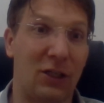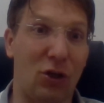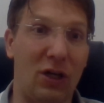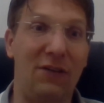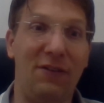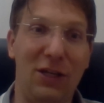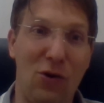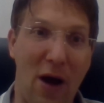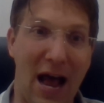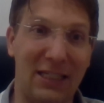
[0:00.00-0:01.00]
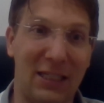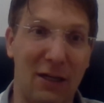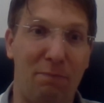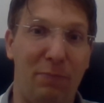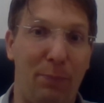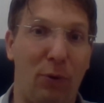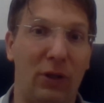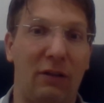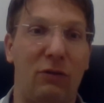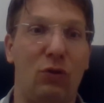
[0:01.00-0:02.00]
So even in US, people
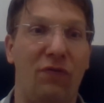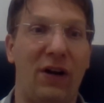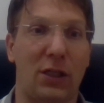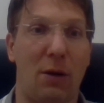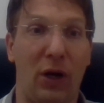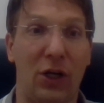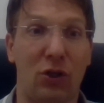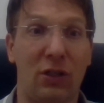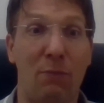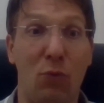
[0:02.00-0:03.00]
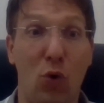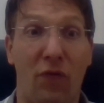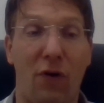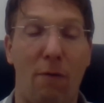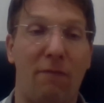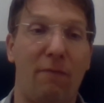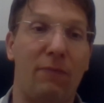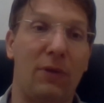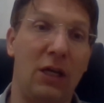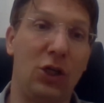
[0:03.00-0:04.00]
that do fascial manipulation, they move from
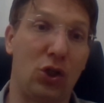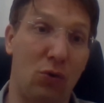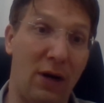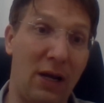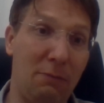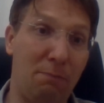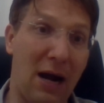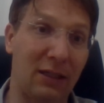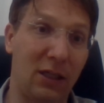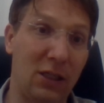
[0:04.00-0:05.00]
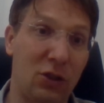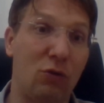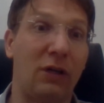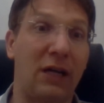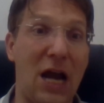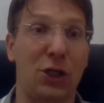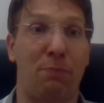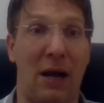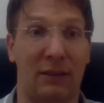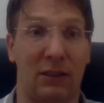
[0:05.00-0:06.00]
insurance practice to
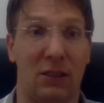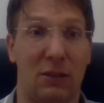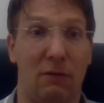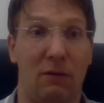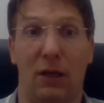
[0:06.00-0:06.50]
cash practice.